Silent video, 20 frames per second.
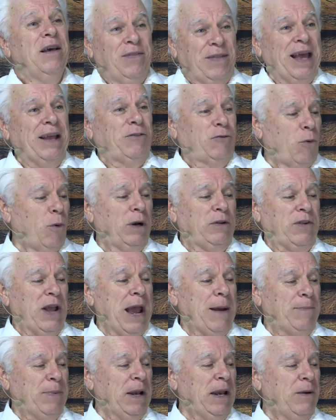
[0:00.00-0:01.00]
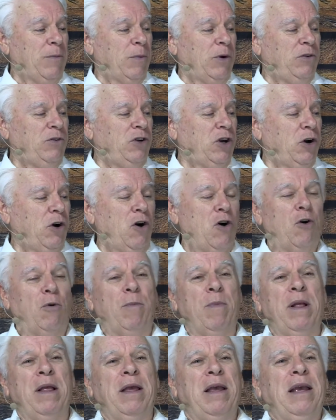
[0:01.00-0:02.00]
That's what's happening with
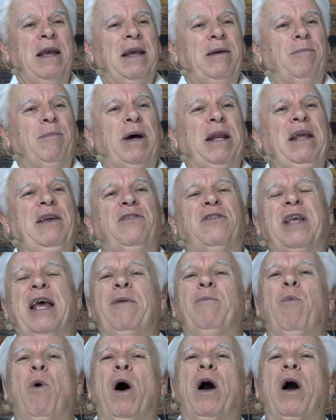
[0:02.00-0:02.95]
Job. But he said,